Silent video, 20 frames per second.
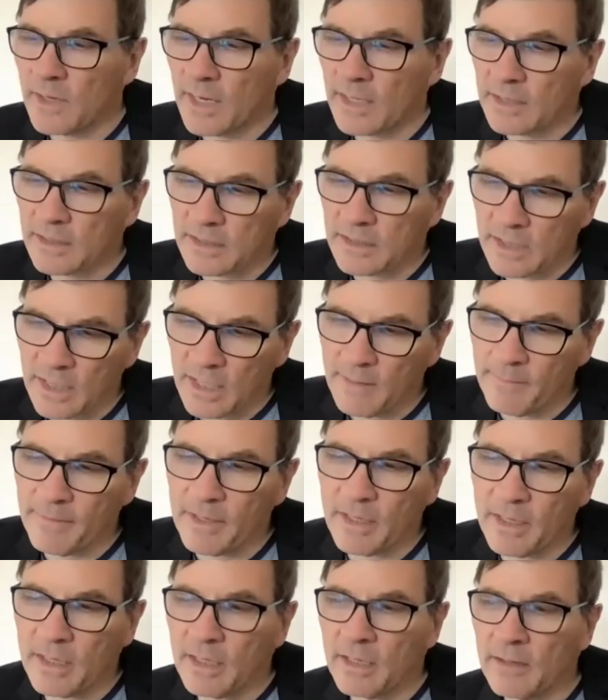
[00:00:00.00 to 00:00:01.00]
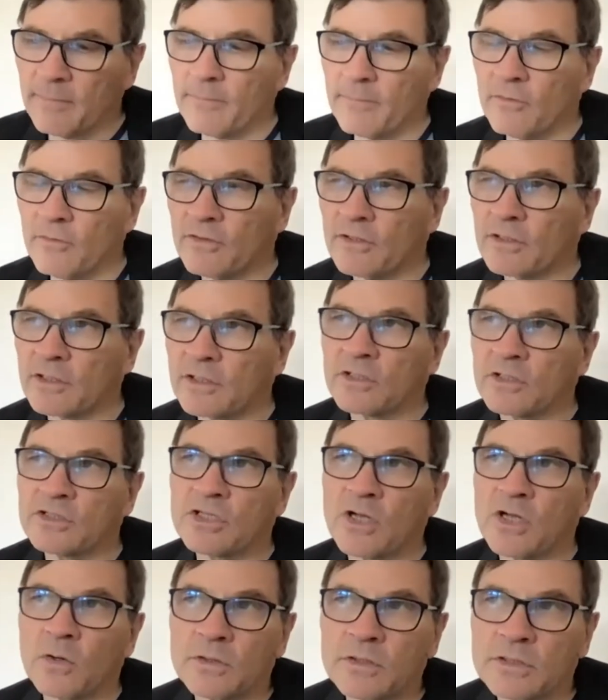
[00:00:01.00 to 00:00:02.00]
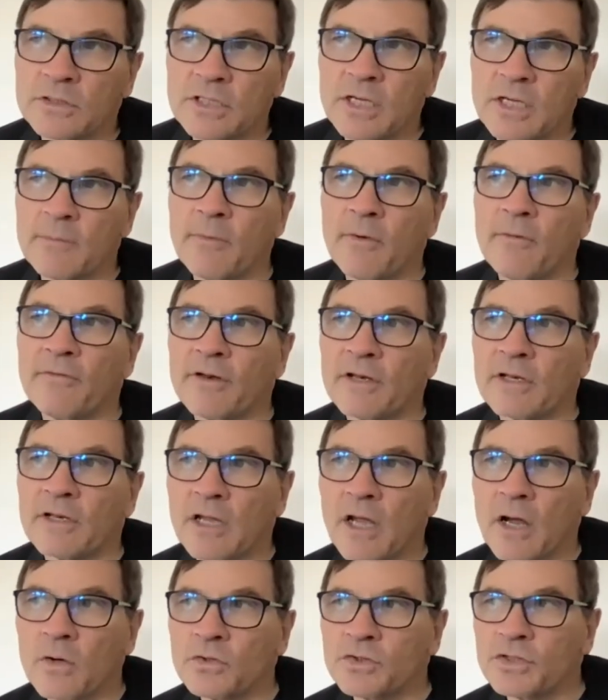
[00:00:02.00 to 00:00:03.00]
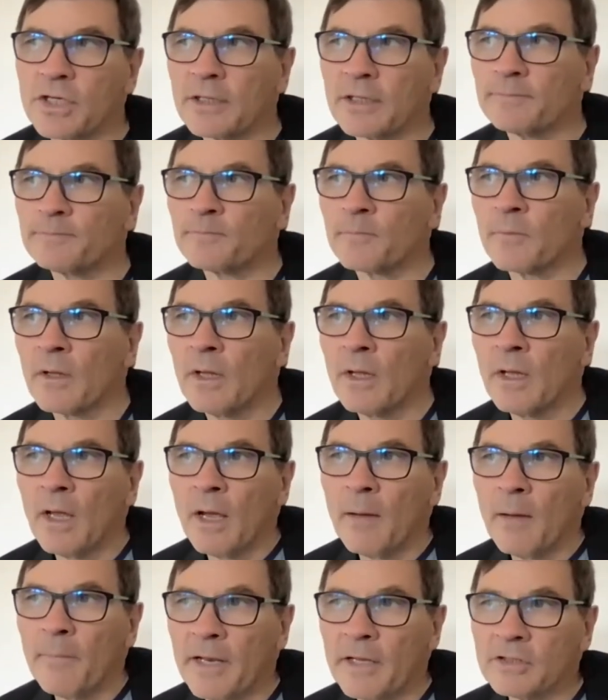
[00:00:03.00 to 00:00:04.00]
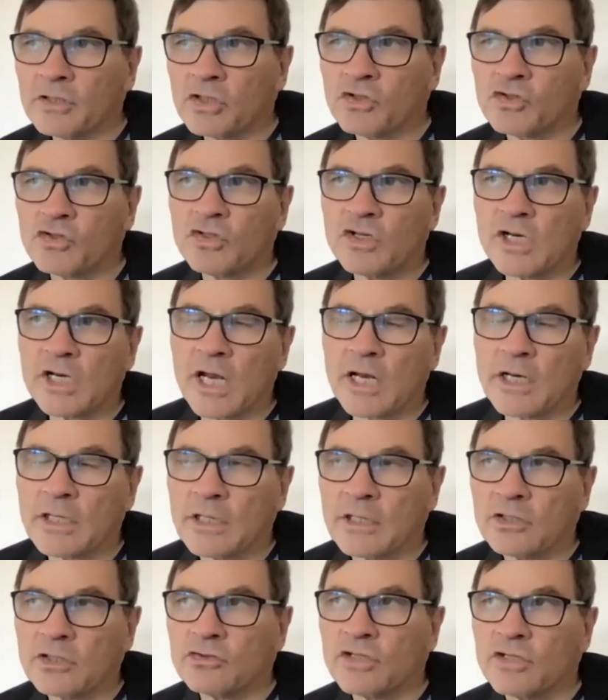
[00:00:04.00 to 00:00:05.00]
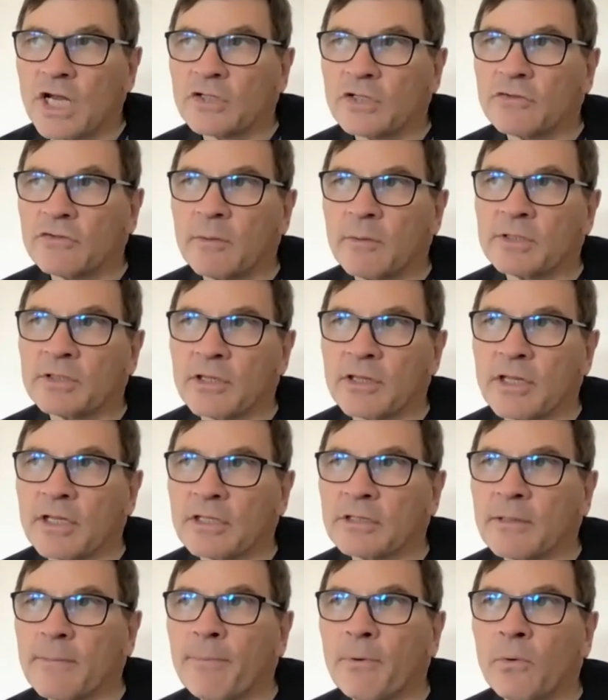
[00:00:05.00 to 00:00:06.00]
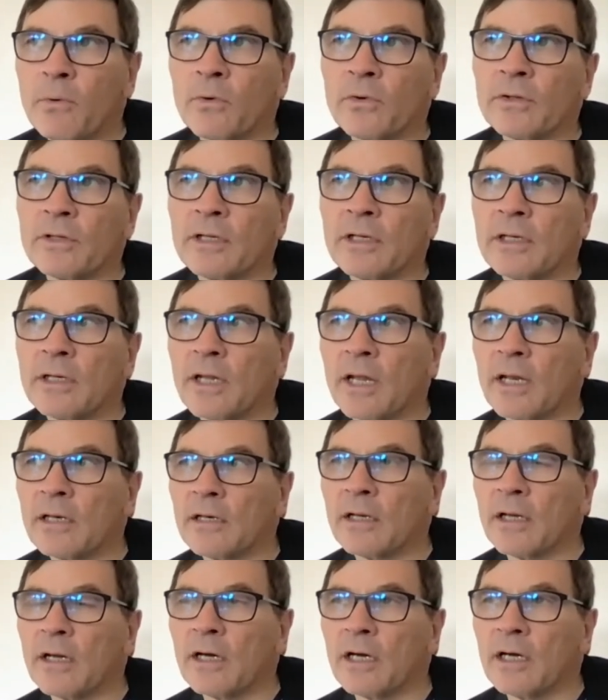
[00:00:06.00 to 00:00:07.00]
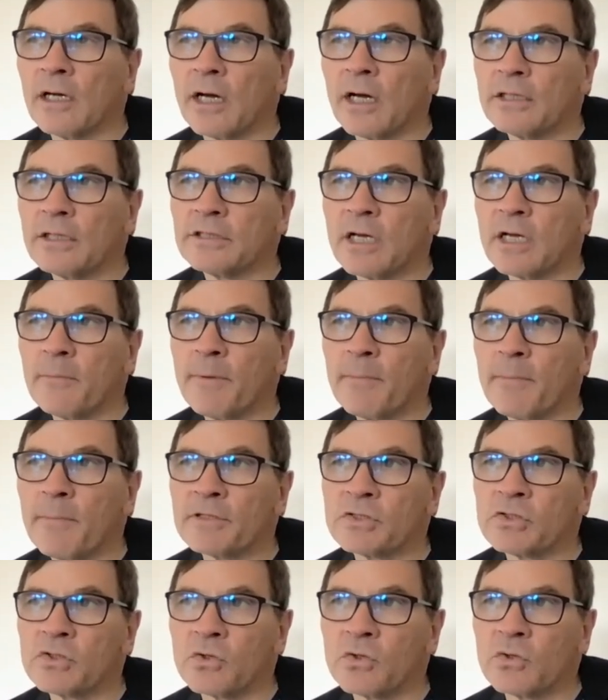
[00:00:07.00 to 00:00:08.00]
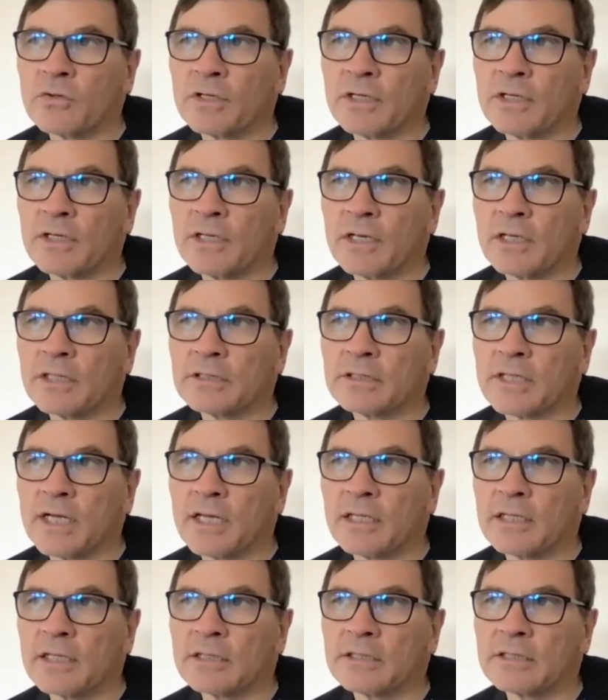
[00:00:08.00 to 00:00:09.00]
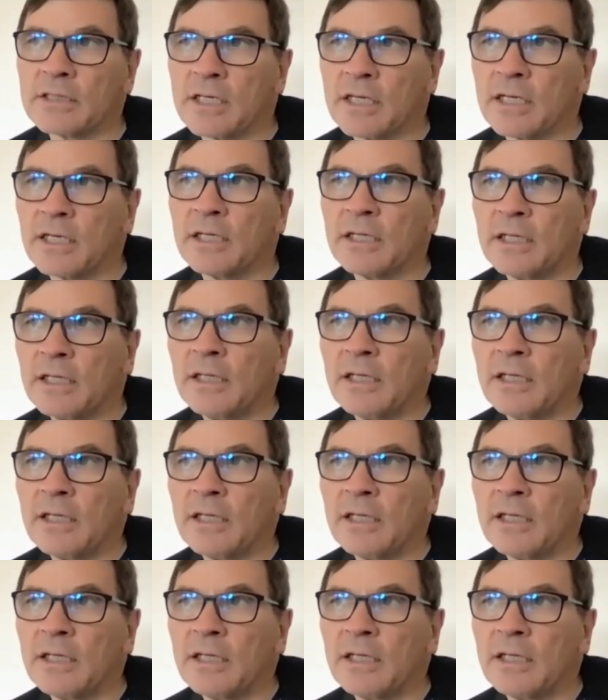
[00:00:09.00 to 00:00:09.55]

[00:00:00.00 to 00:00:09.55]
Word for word: academia, moved into consultancy, moved into coaching. But there's a tra- trajectory which I think is important, and and I, I tell people a story, and I say that. Uh,